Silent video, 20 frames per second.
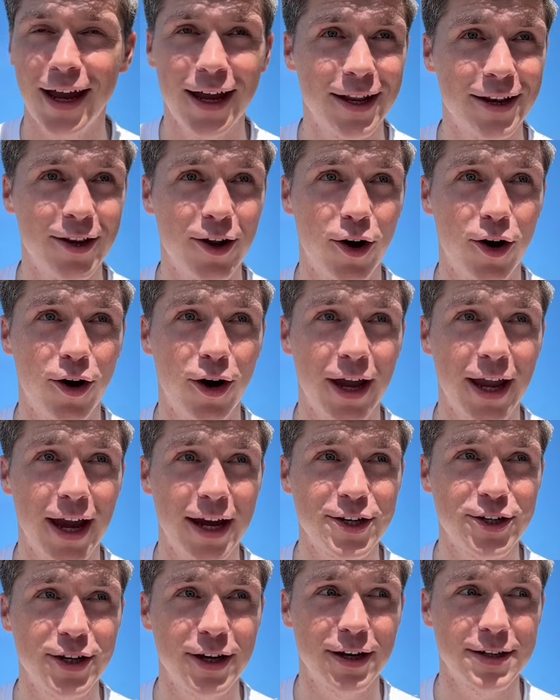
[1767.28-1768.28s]
No, I
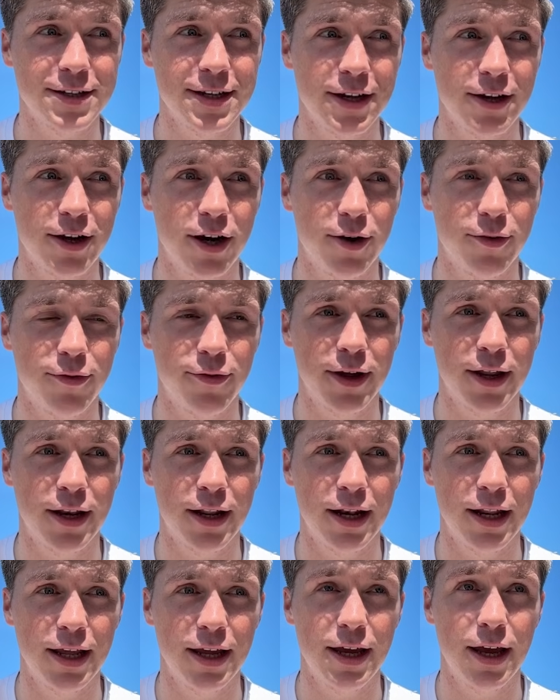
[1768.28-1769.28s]
actually got sent off in a
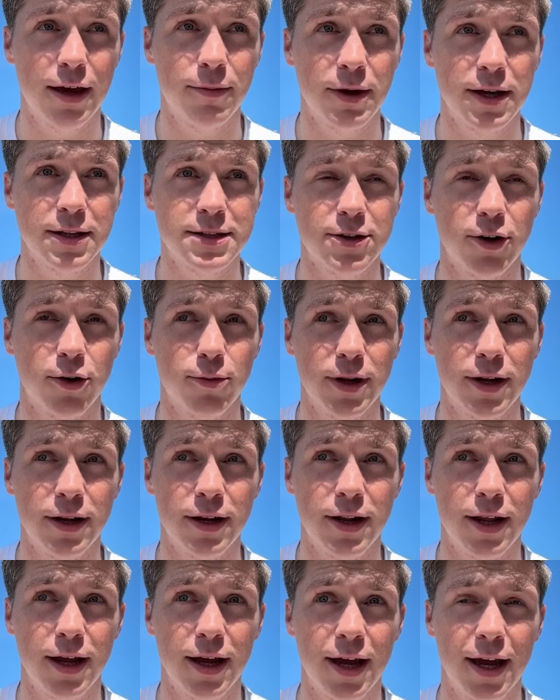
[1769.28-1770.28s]
league game against Dublin,
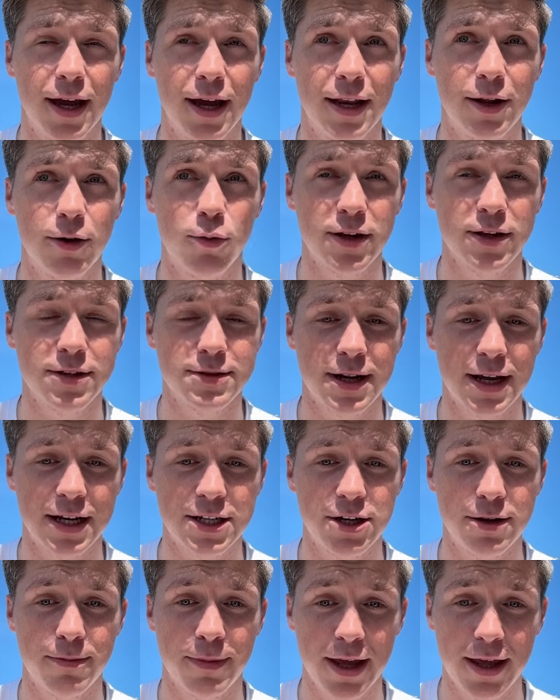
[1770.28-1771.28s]
and it wasn't
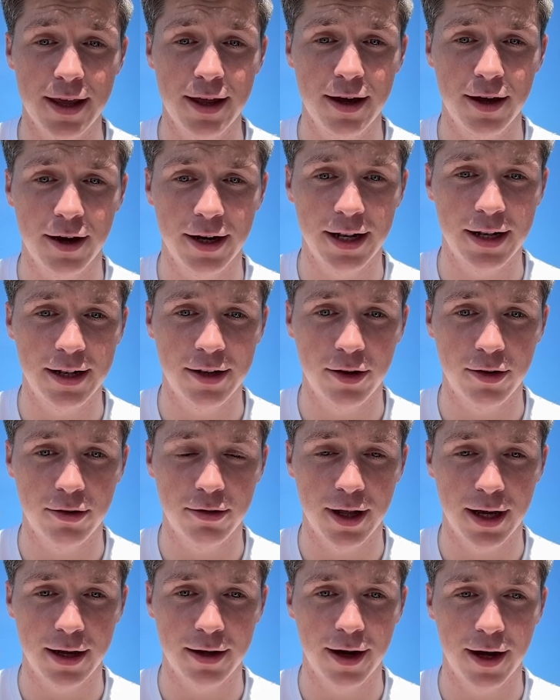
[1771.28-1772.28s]
actually me. I didn't
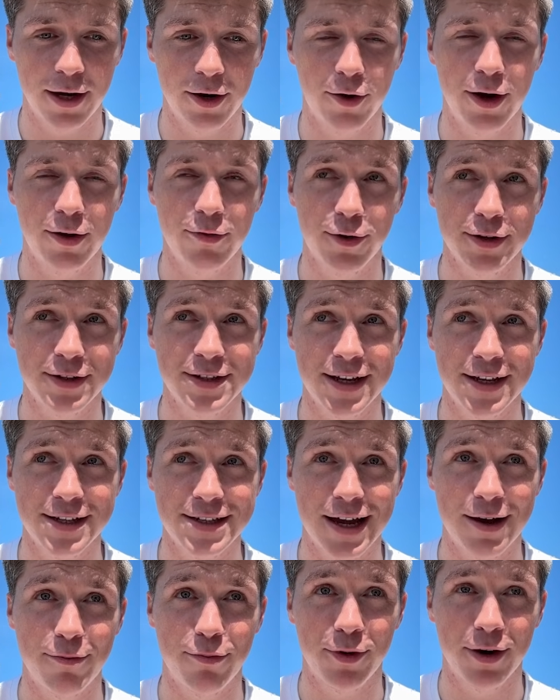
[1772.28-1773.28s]
I know everyone says
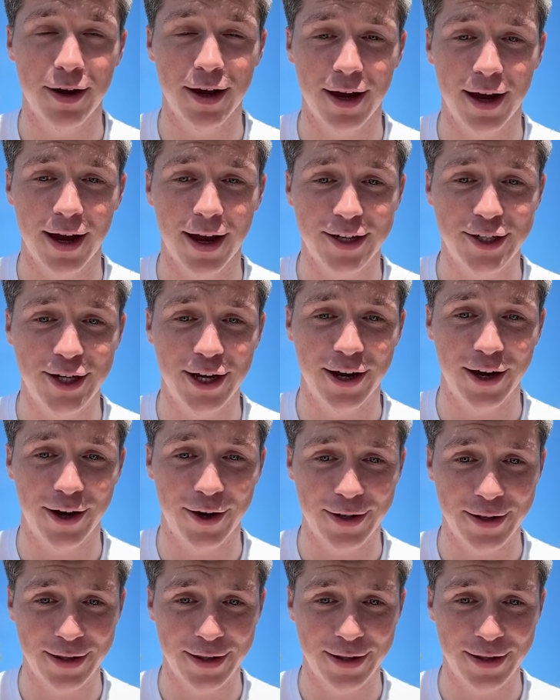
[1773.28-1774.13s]
that, but I actually got